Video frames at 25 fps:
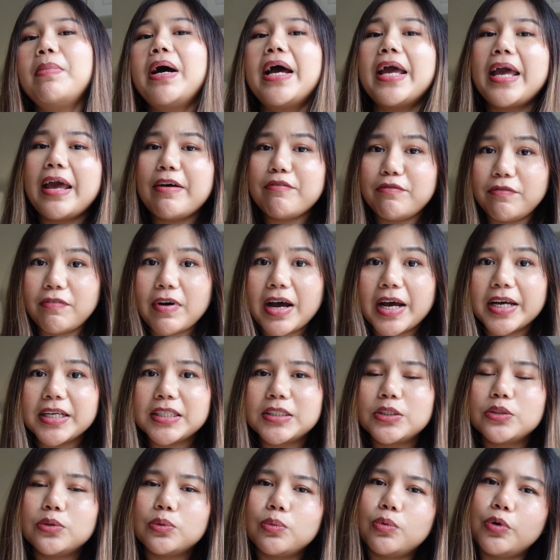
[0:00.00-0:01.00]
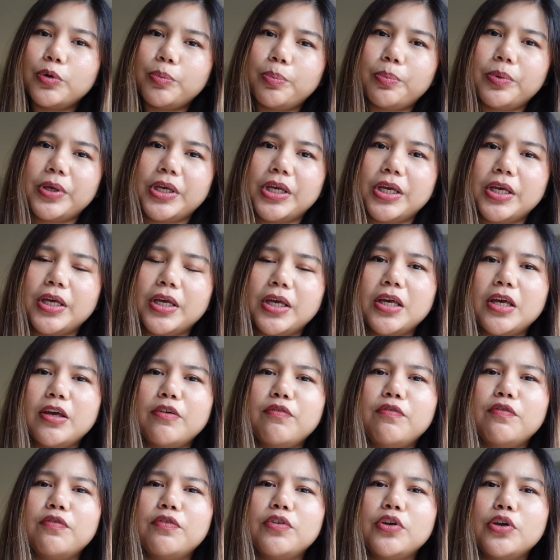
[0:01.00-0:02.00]
My advice would be,
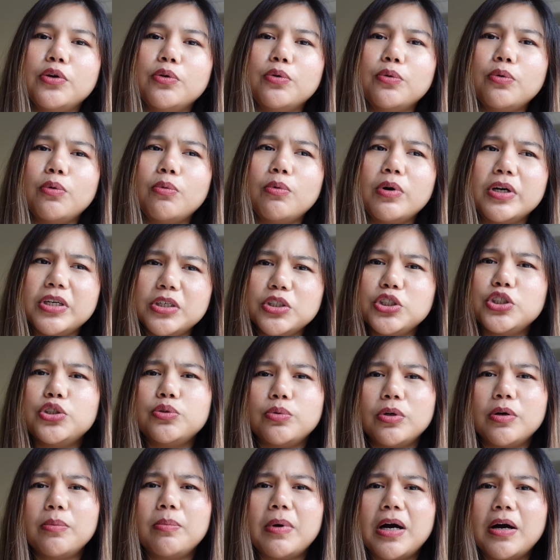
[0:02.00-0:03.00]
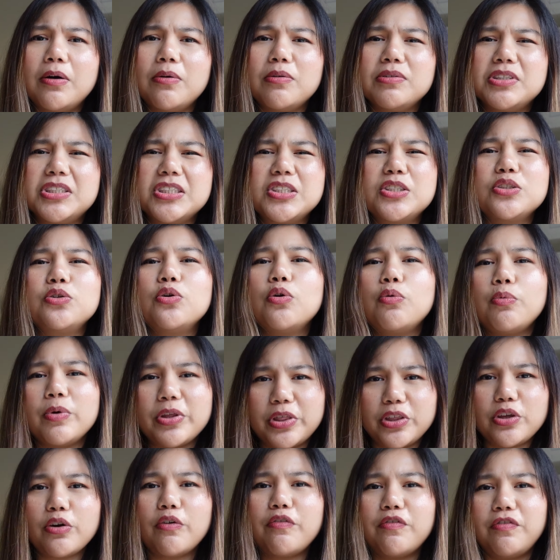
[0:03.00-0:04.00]
if you weren't sure about, just go
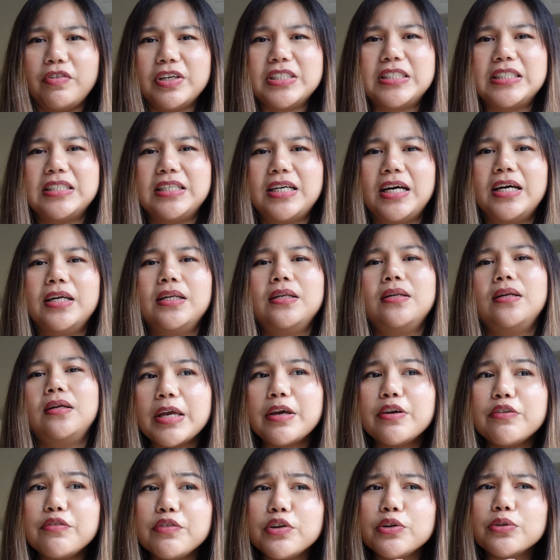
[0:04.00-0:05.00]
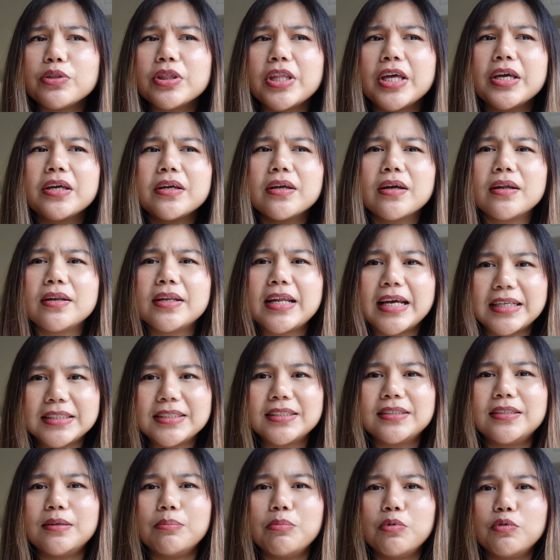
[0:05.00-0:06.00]
with your first gut. If you think
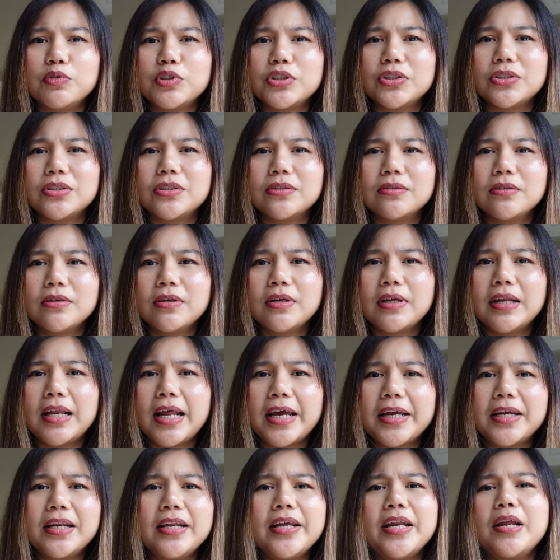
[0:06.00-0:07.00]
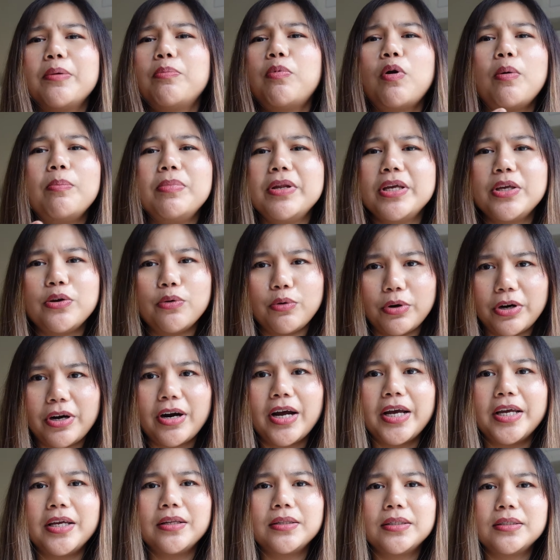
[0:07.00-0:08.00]
that's the most likely, then probably you were
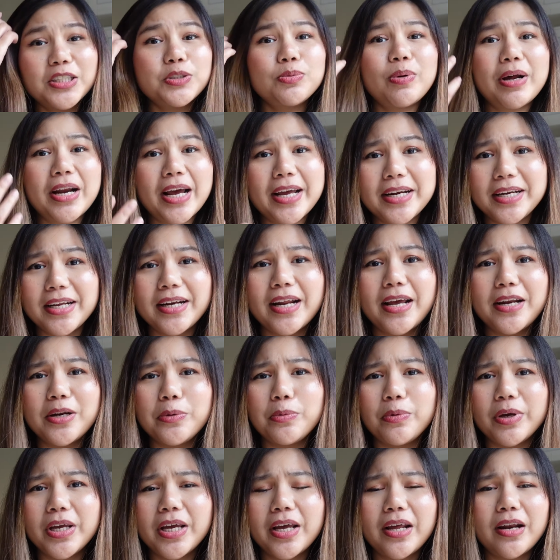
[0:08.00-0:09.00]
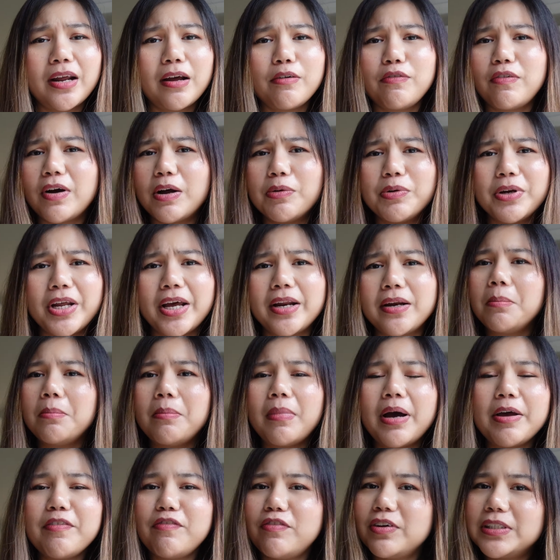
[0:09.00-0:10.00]
right. That's what I did anyway, and I found that
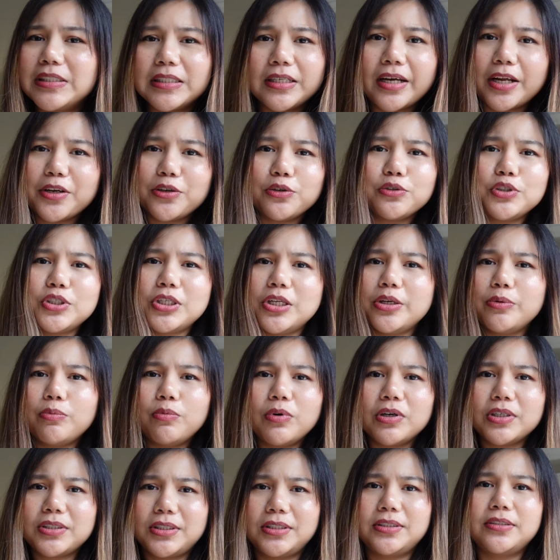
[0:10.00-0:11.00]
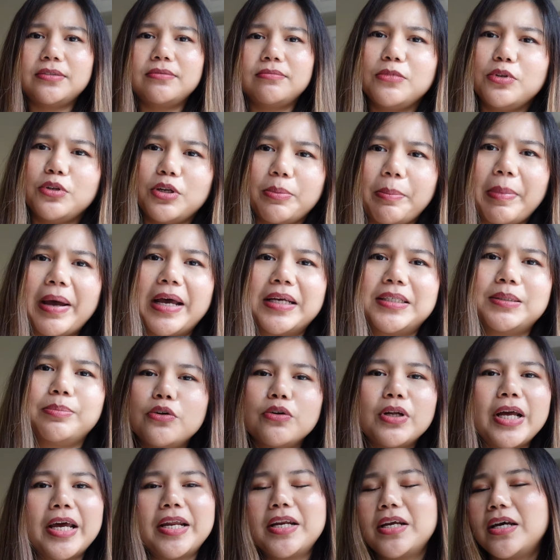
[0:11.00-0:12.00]
my first gut usually works the best.
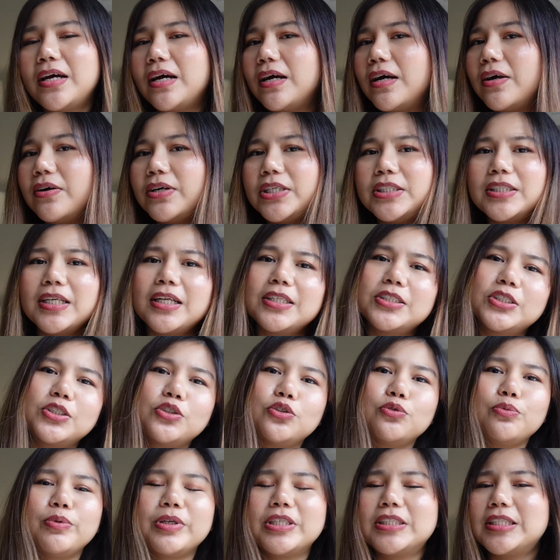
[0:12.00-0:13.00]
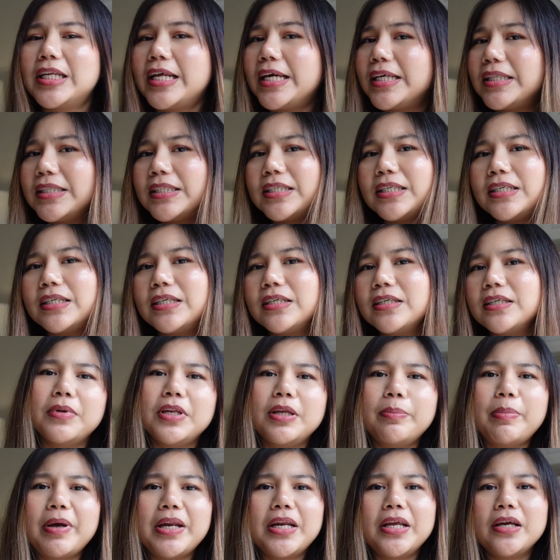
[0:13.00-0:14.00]
You'll get the results 2 weeks later.
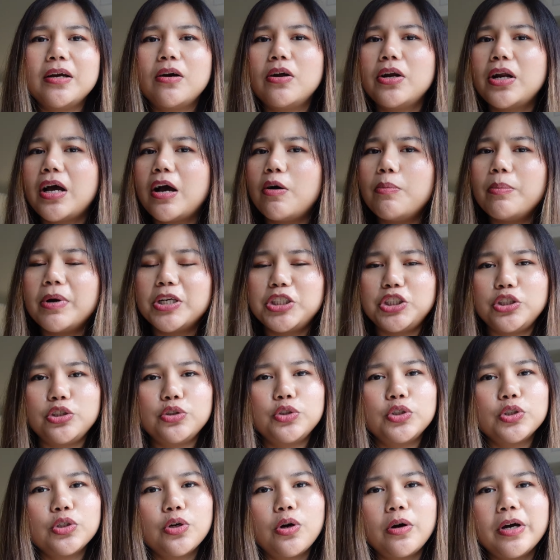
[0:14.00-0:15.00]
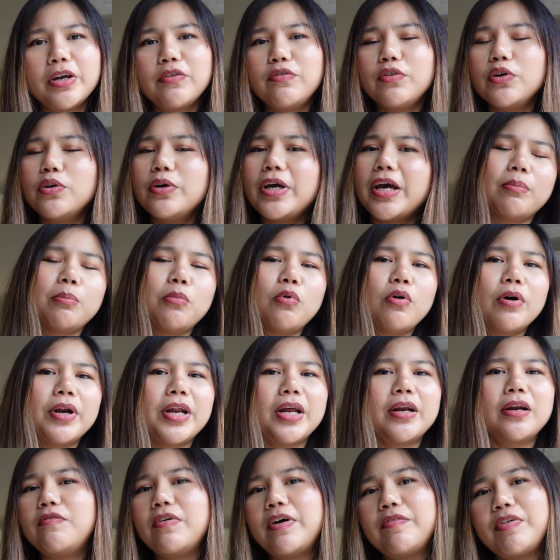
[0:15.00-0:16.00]
Depending on how much you score, if you get more
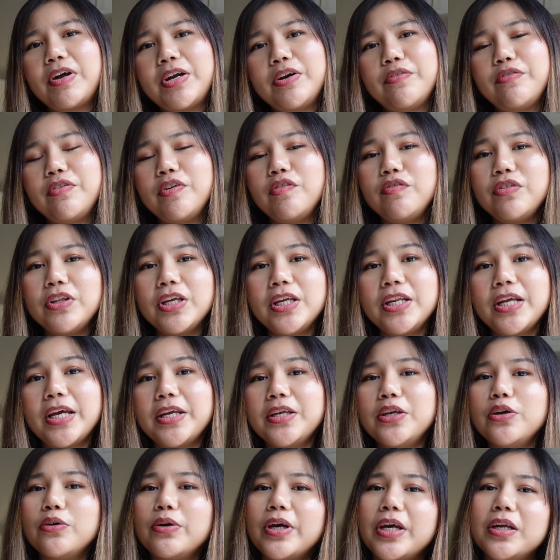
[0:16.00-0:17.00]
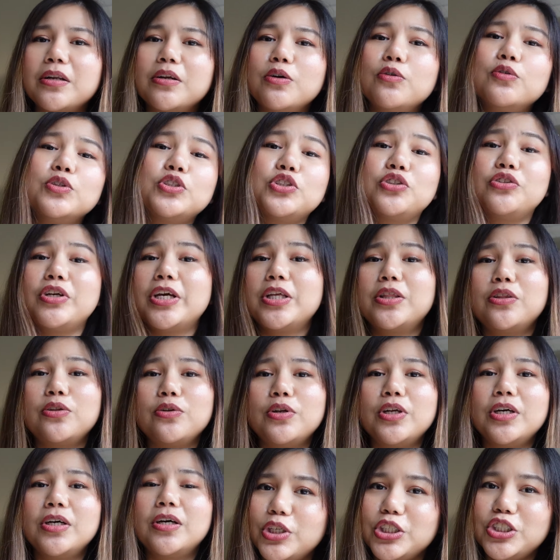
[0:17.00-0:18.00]
than 550, then you can go straight
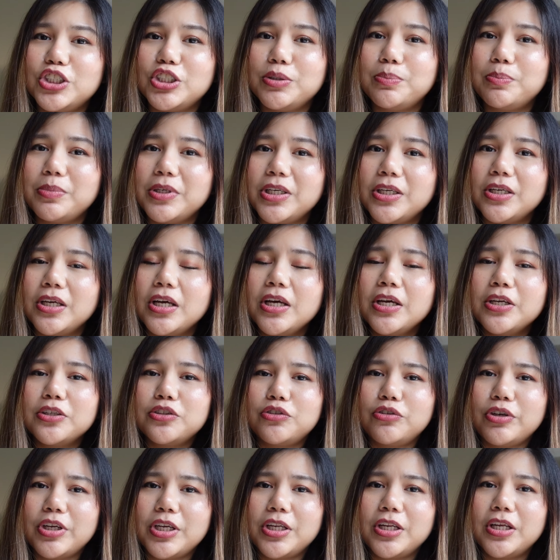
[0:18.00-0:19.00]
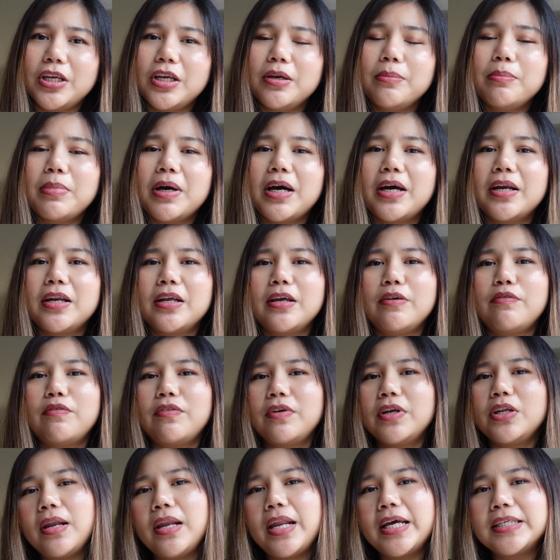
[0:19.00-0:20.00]
to the GP training. But if
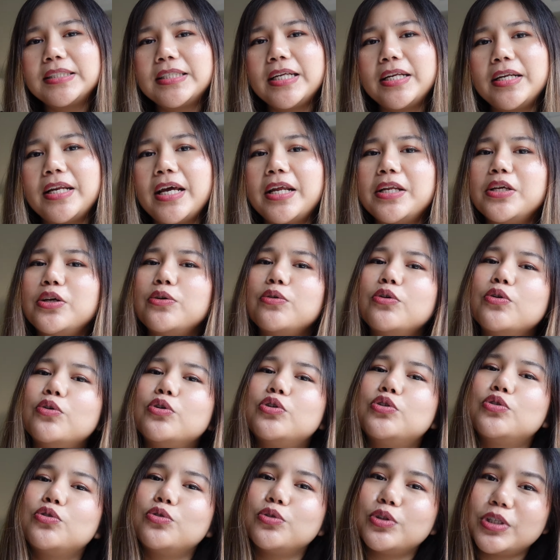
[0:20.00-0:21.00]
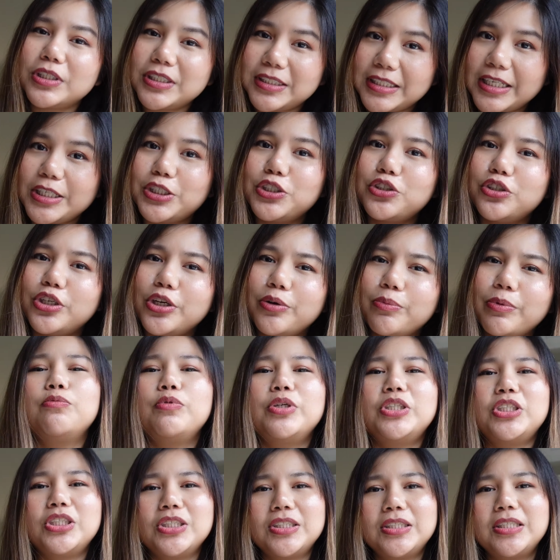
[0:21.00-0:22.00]
it's less than that, you go through the stage 3,
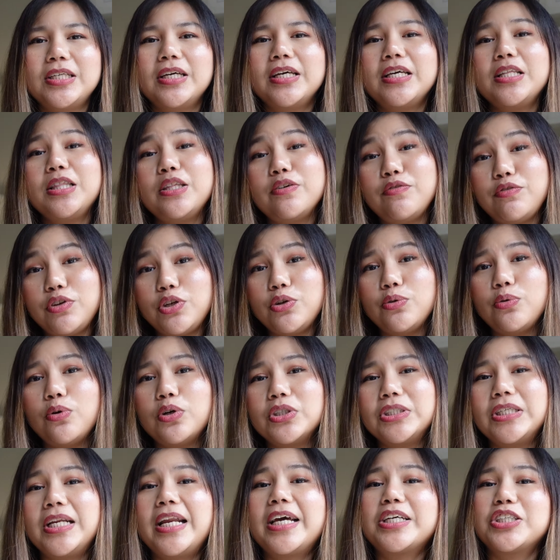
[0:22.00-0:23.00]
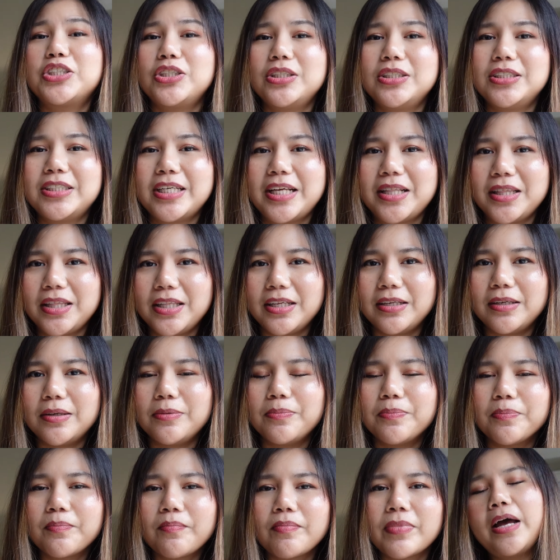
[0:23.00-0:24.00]
which is the interview or selection center.
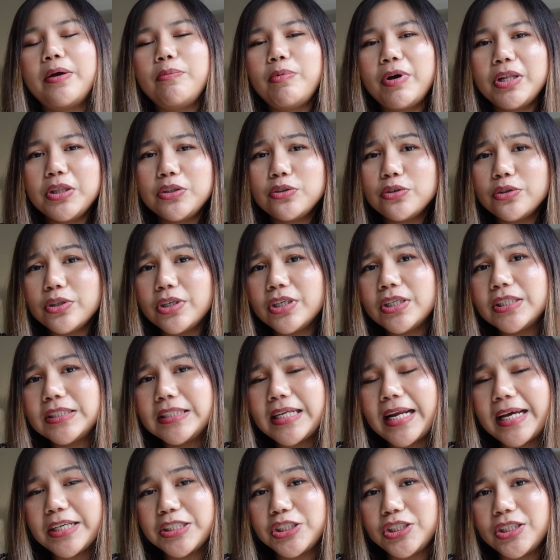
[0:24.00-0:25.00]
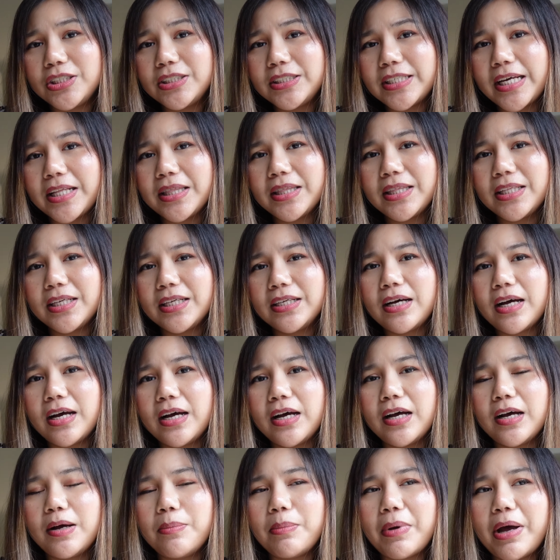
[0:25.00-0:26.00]
I went through the selection center.
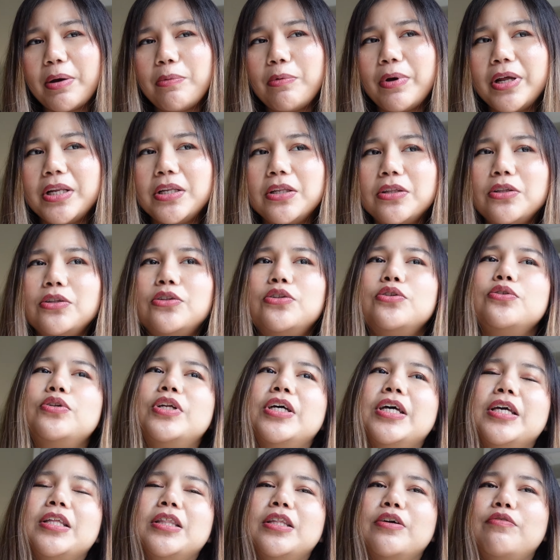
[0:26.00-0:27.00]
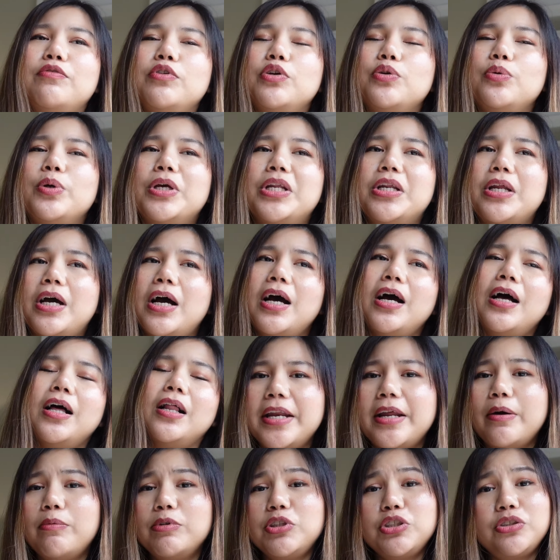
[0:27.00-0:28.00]
I went to the interview in Hull.
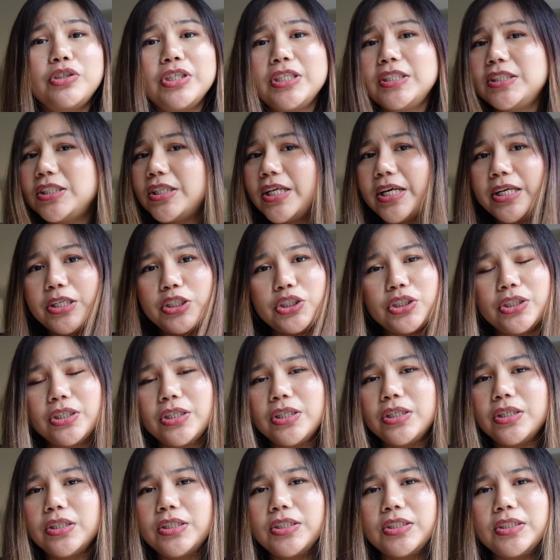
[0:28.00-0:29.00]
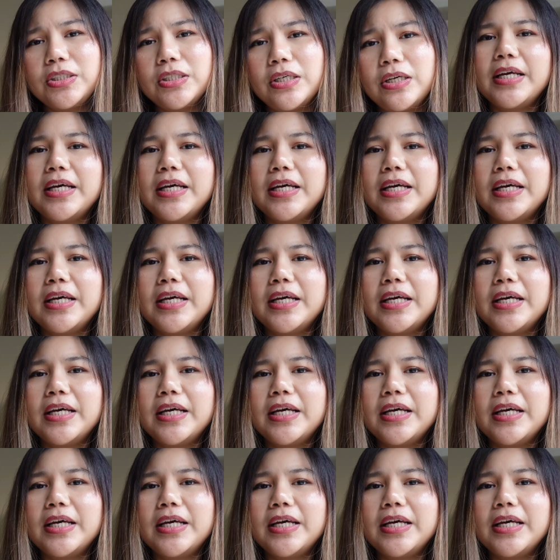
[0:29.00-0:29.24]
There were 3 stations.